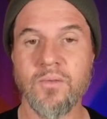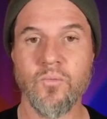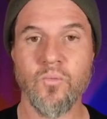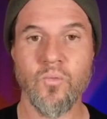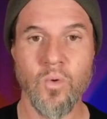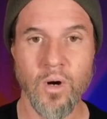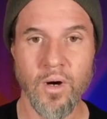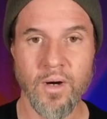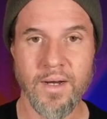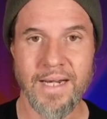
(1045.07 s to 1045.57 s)

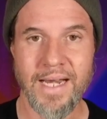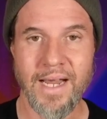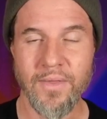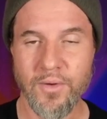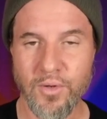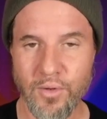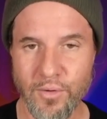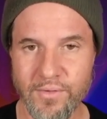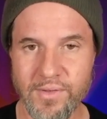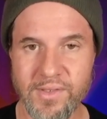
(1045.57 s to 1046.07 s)
work and how the
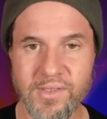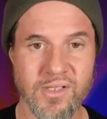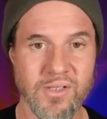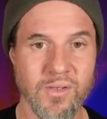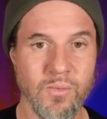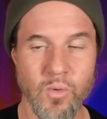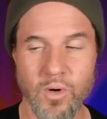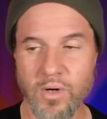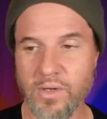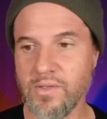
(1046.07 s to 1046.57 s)
nervous
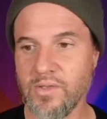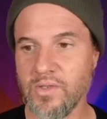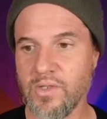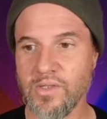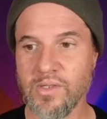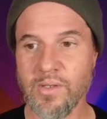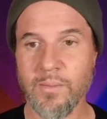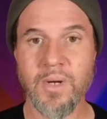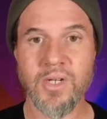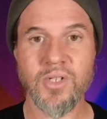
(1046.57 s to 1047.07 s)
system works is
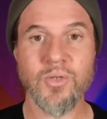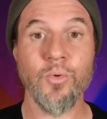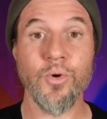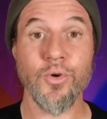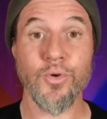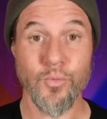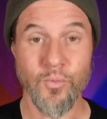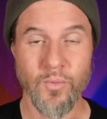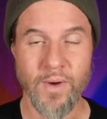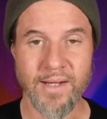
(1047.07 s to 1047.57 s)
just a much more
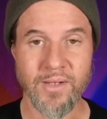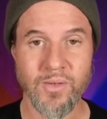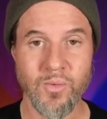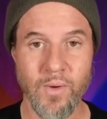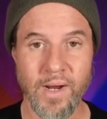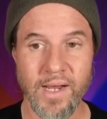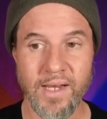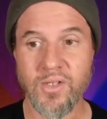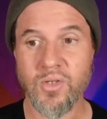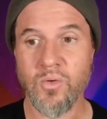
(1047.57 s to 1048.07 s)
direct
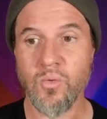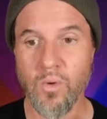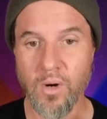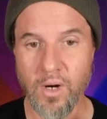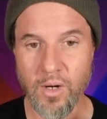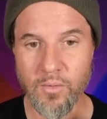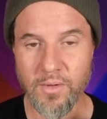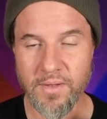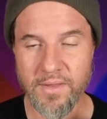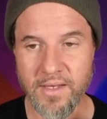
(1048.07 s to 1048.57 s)
way to
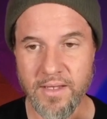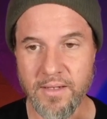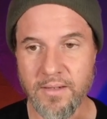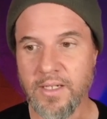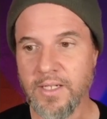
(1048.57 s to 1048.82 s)
work with it.